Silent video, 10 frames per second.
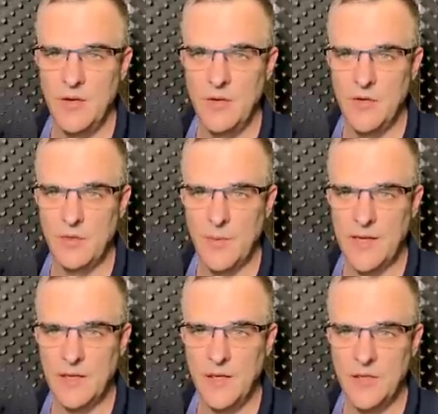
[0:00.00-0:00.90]
Notice when I
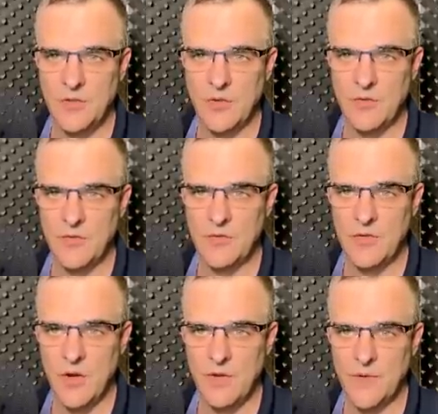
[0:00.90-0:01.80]
clicked on staff,